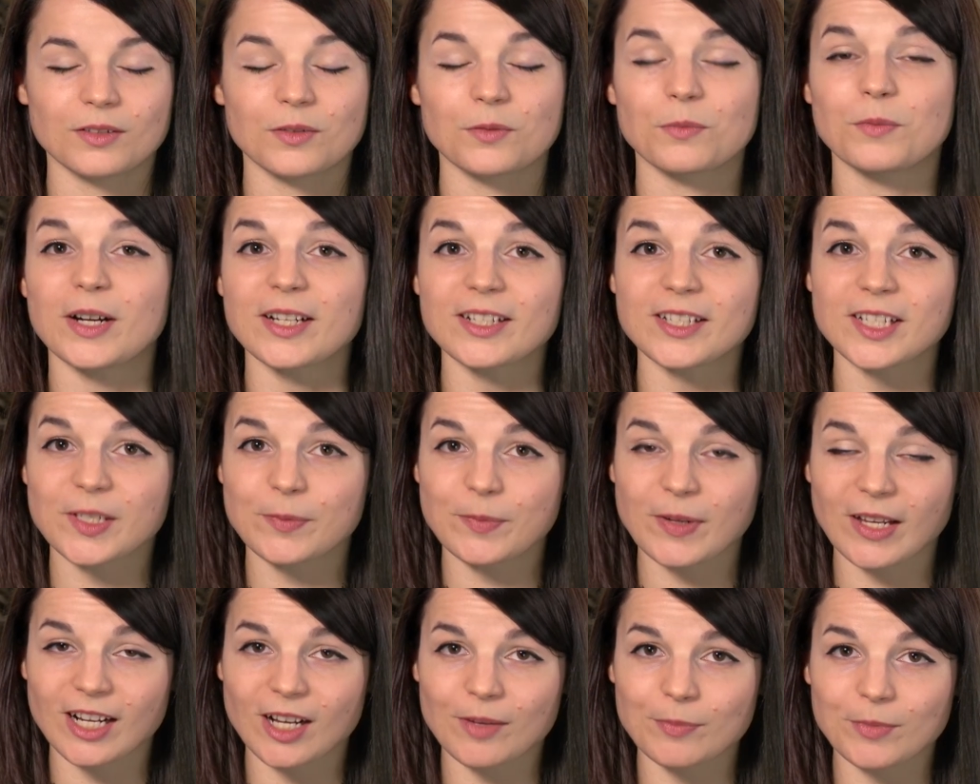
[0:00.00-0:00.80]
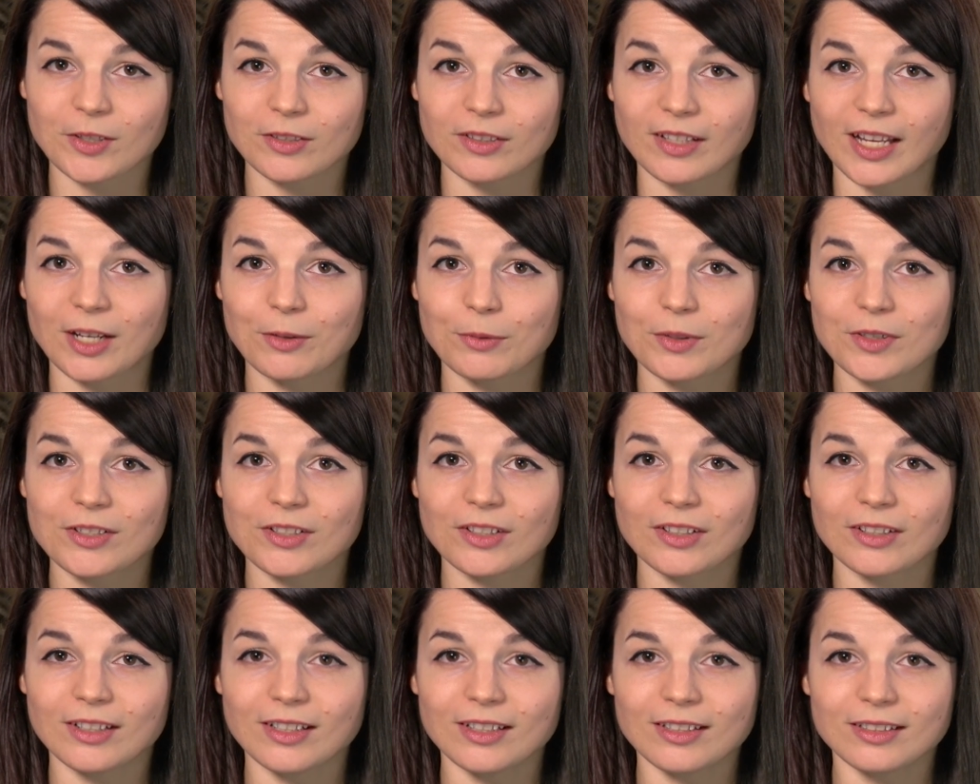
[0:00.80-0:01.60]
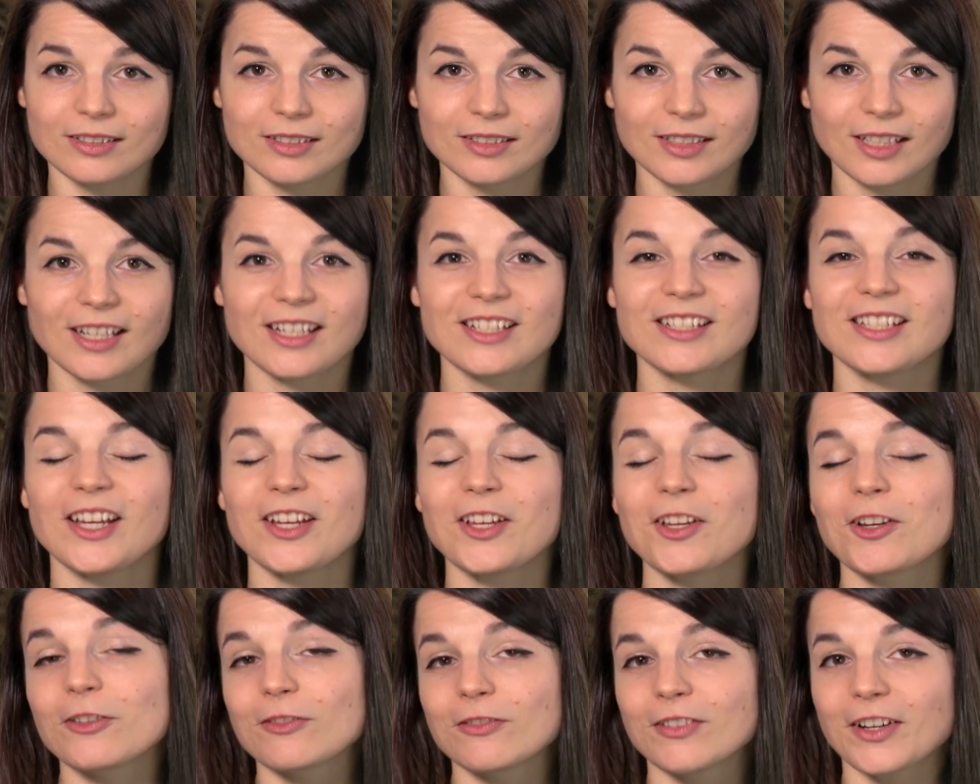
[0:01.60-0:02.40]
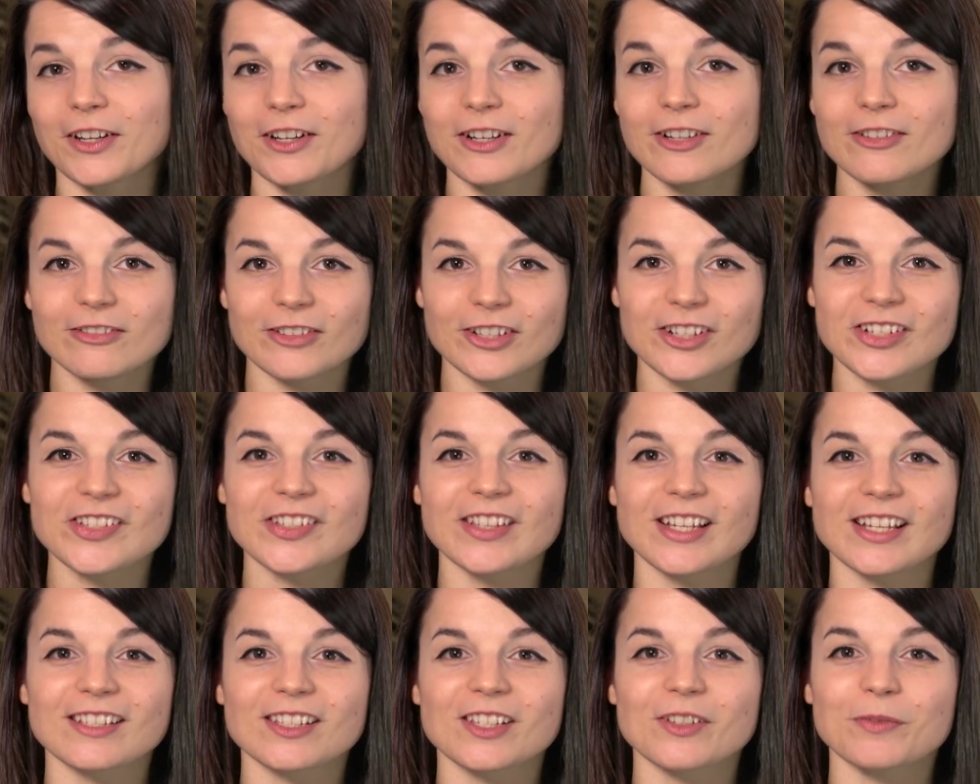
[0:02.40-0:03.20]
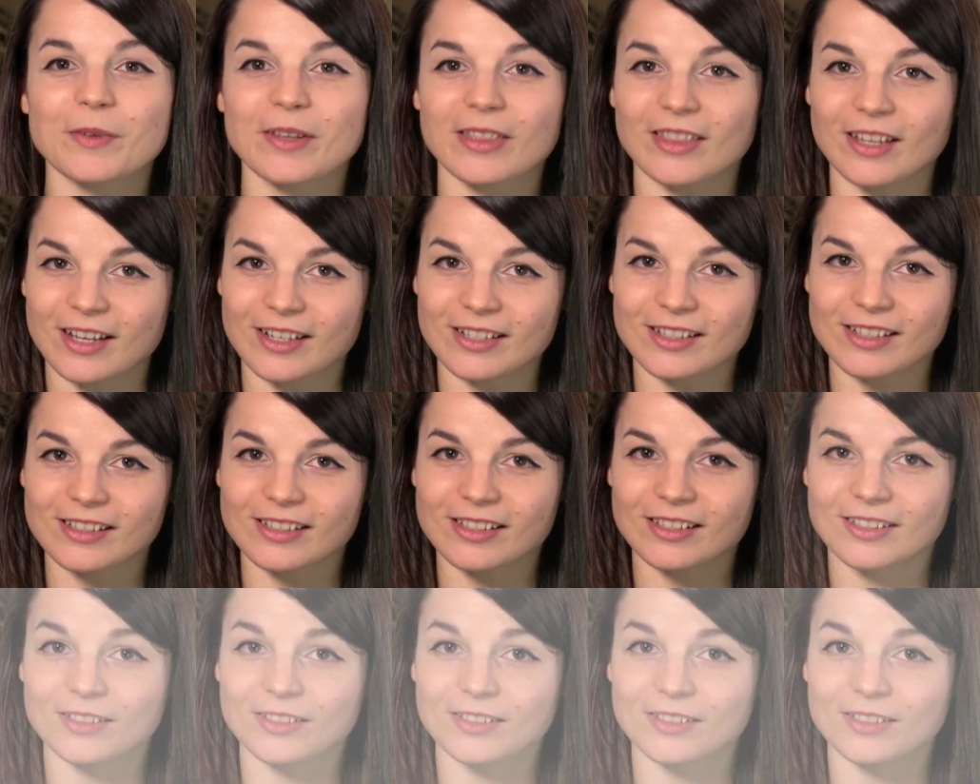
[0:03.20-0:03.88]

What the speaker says: Want to speed up your language learning? Take your very first lesson with us.